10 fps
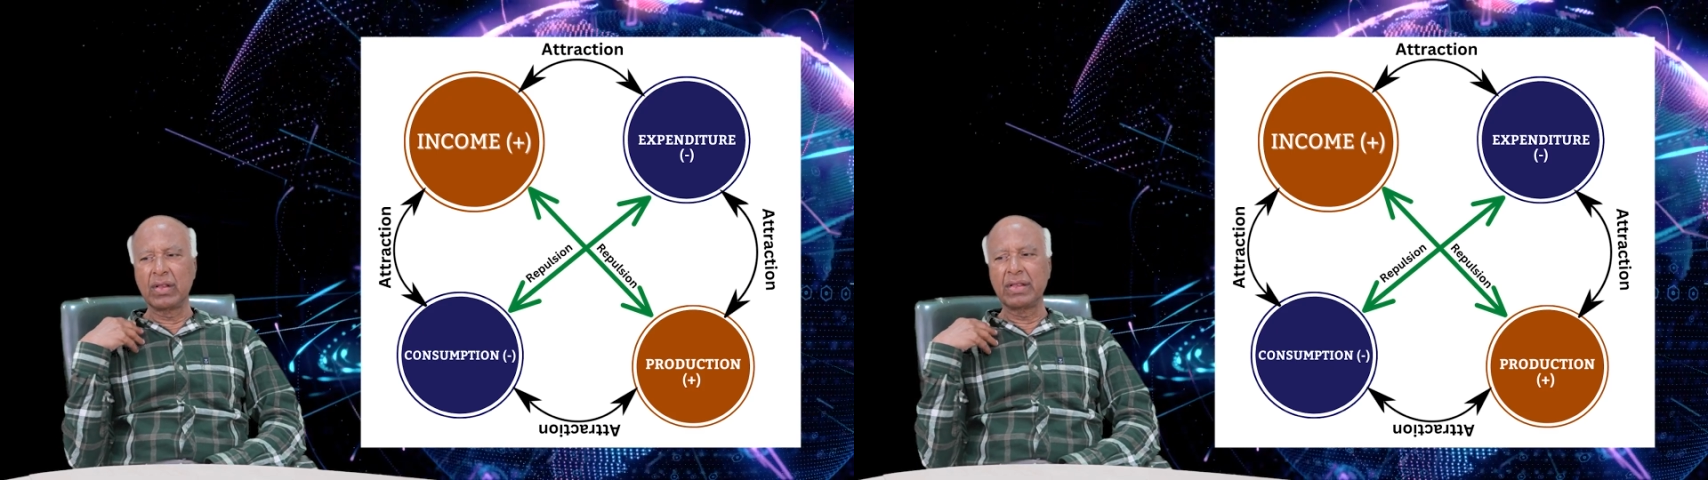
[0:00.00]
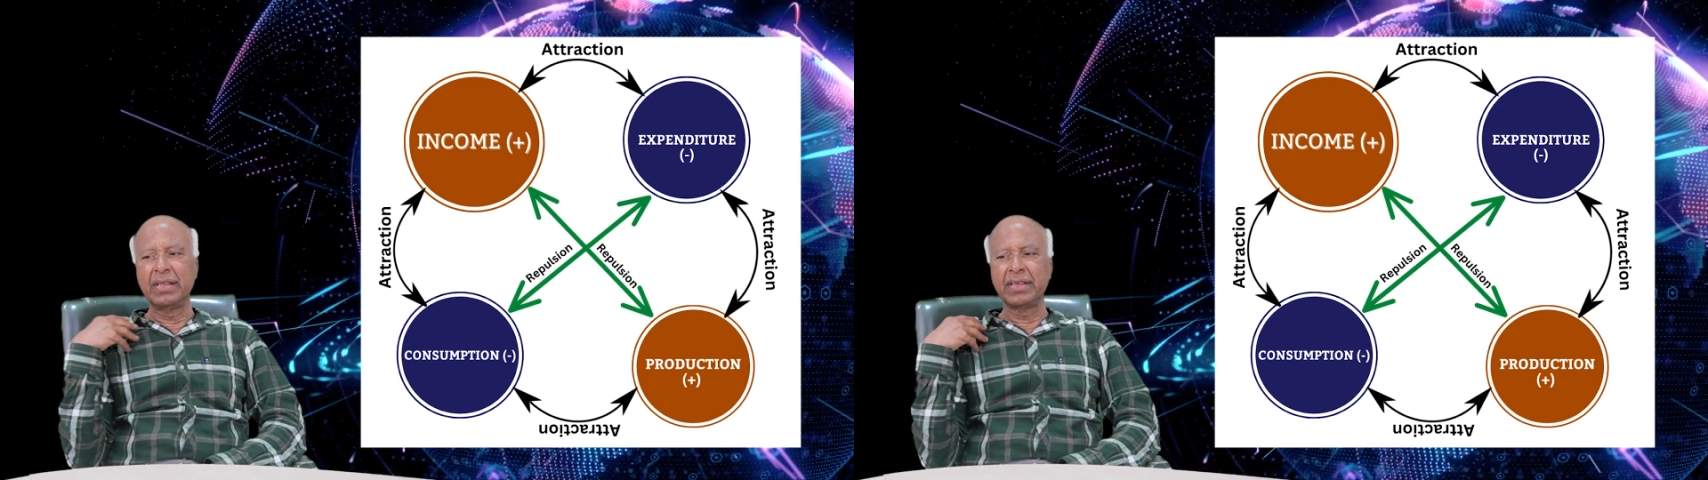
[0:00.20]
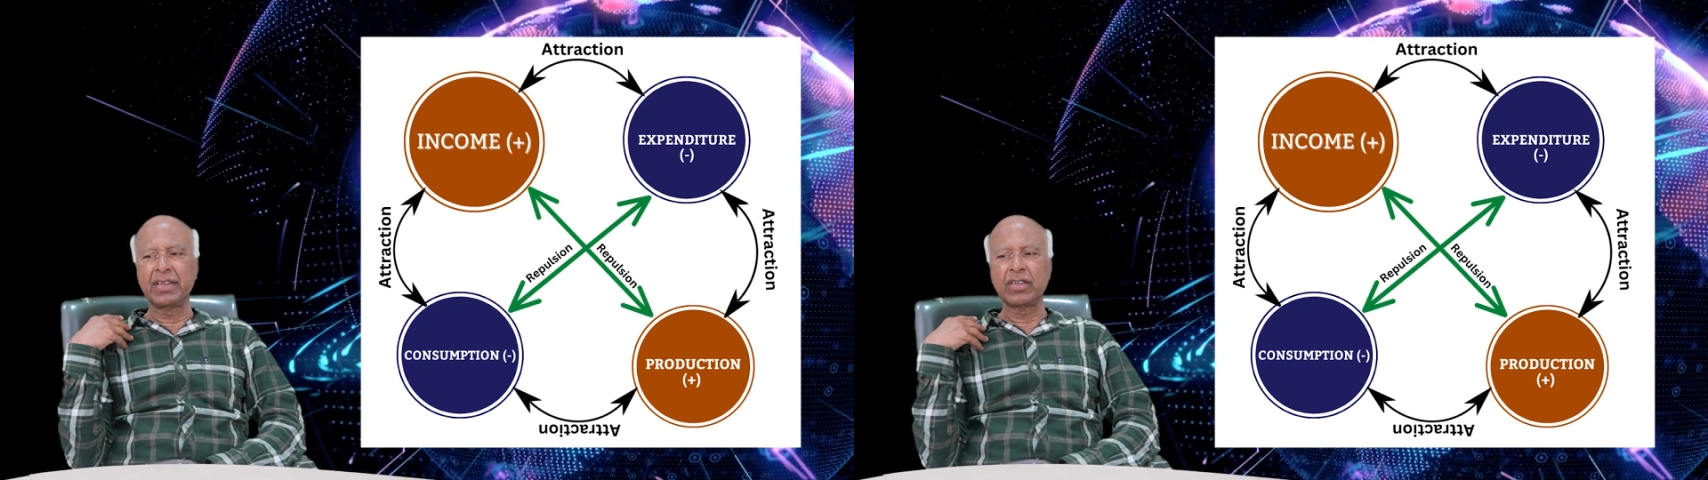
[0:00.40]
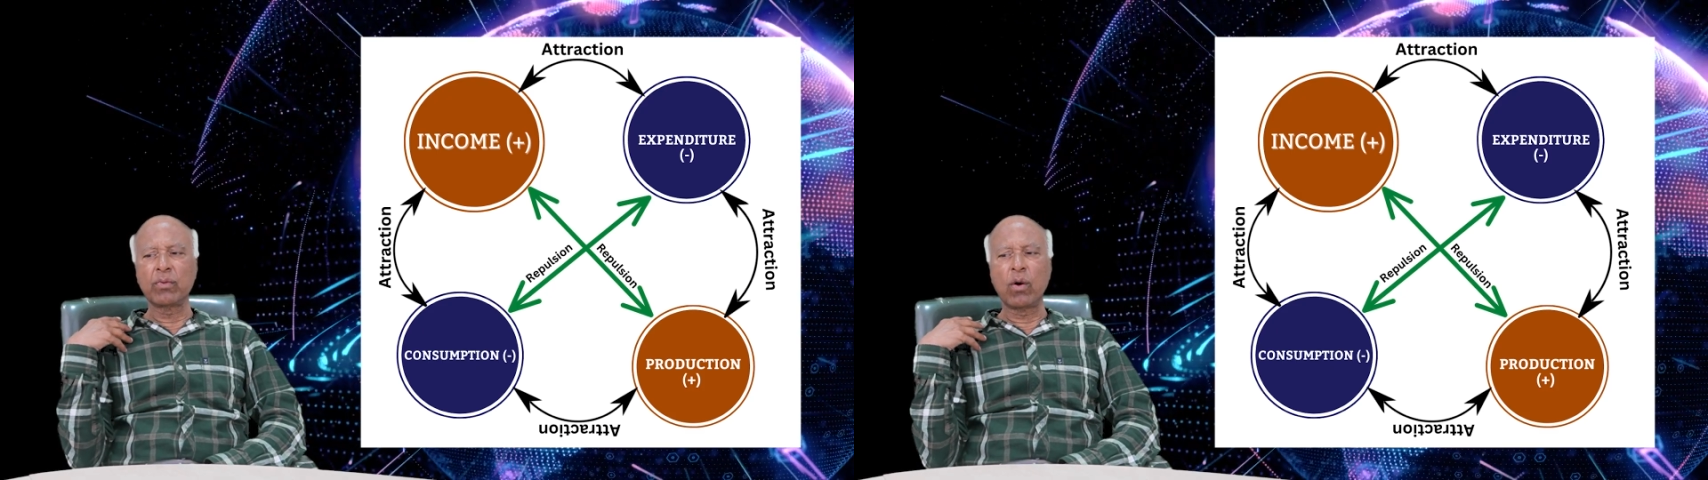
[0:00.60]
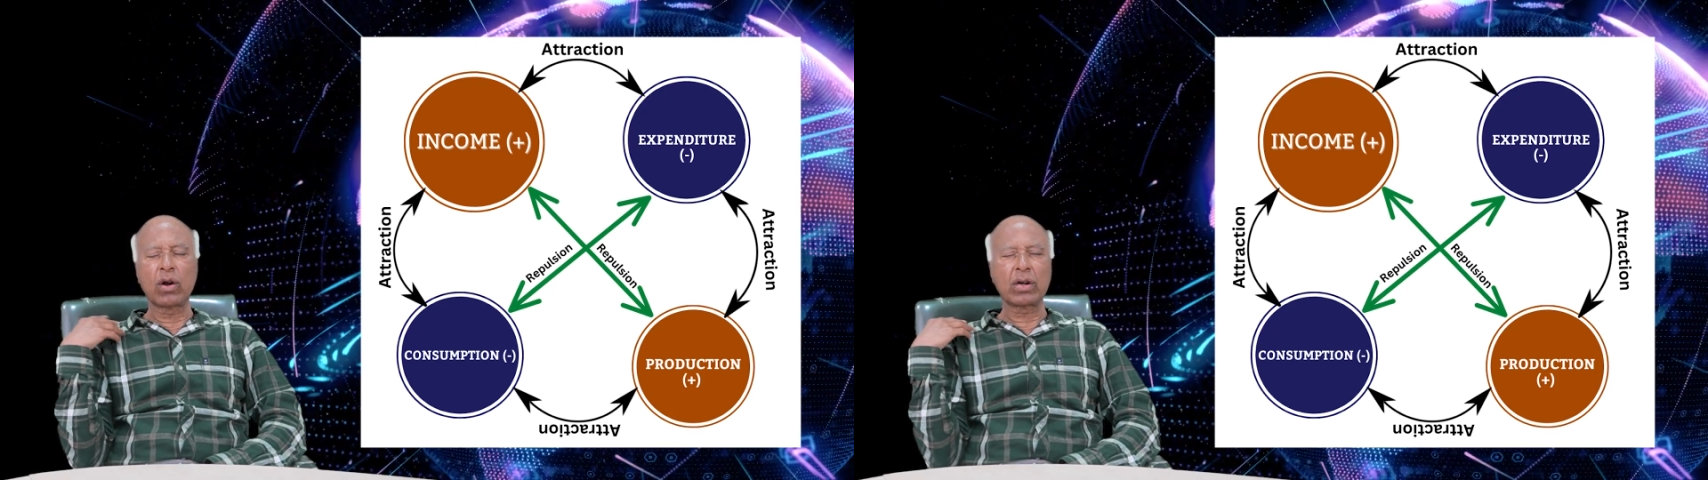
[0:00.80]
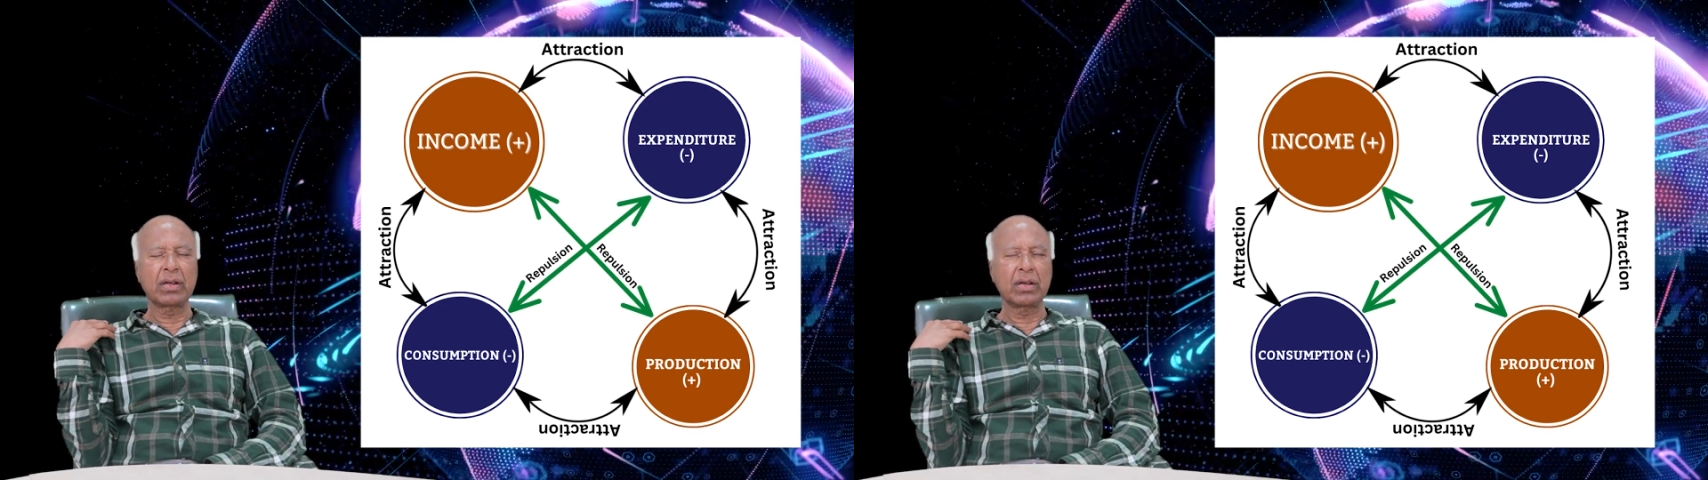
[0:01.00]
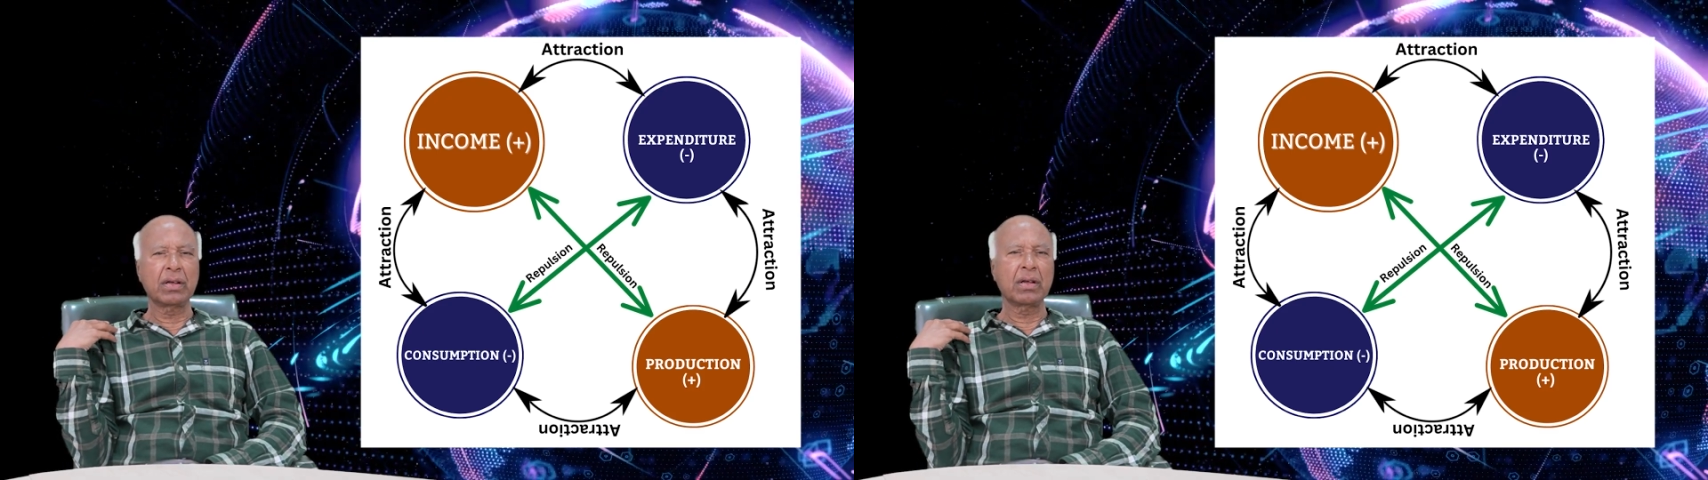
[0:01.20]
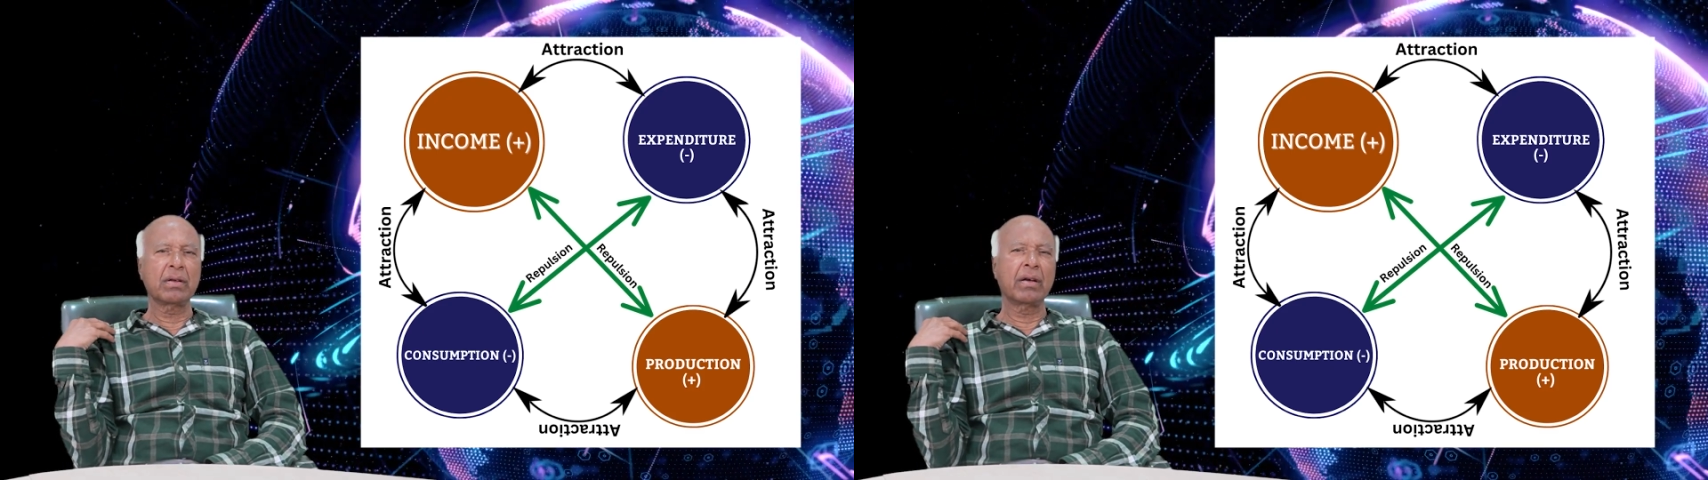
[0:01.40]
this is what
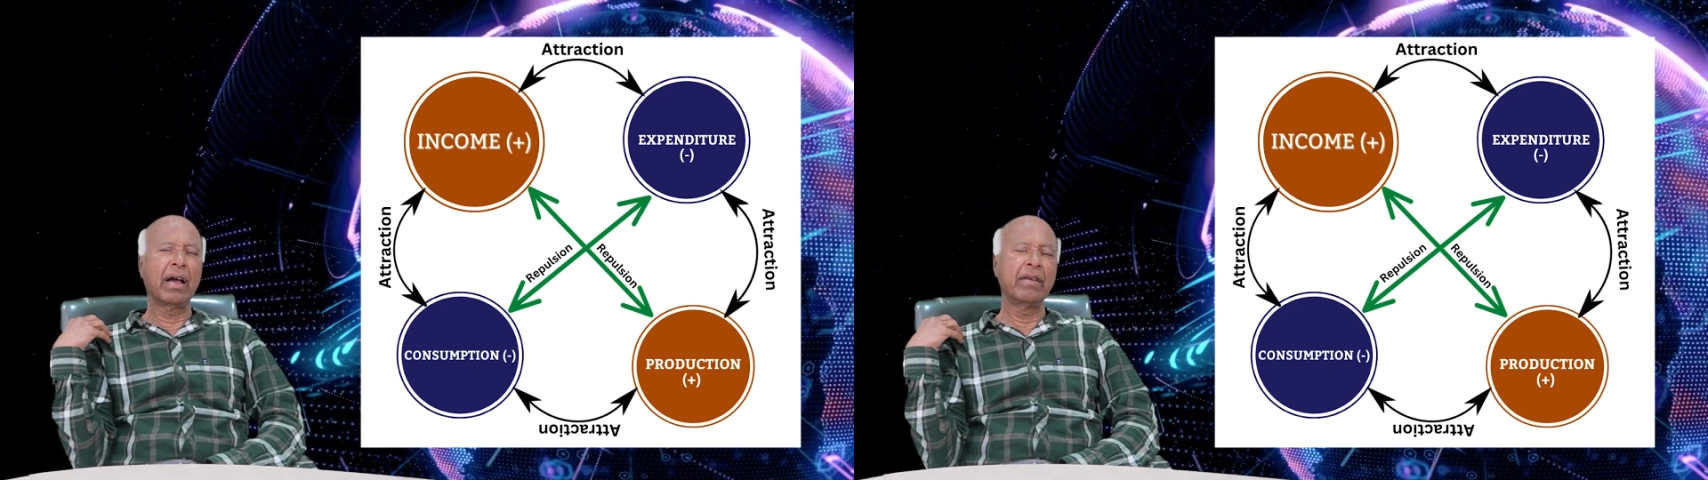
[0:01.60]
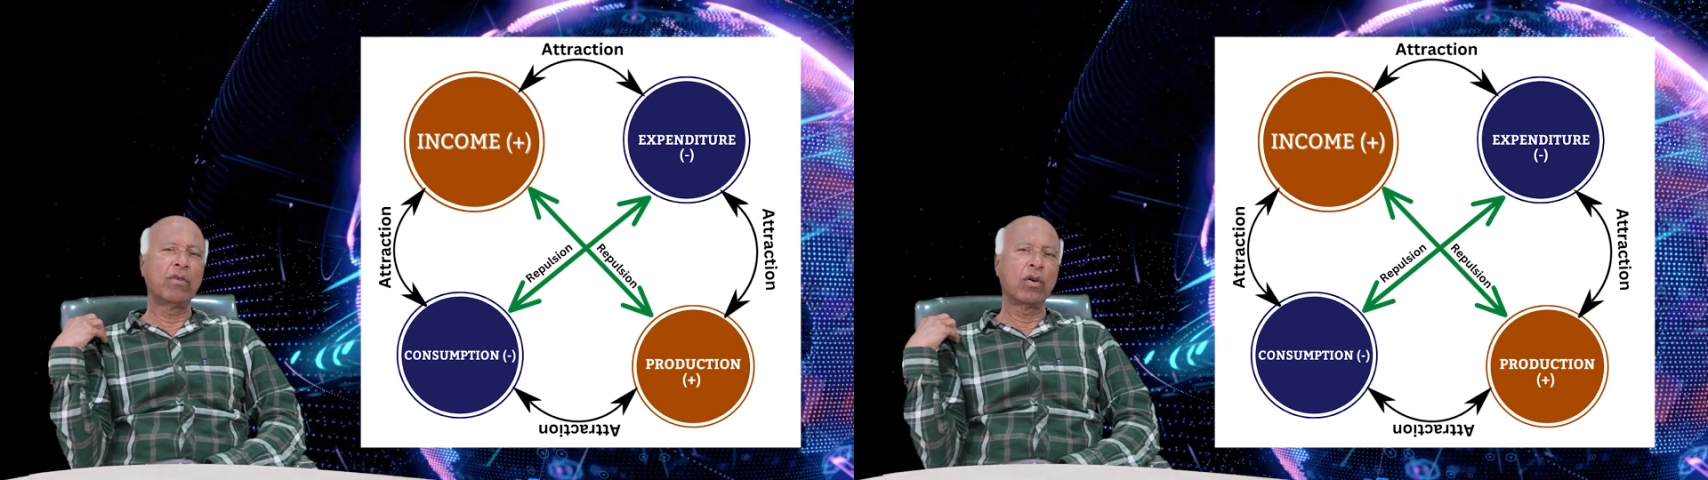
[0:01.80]
I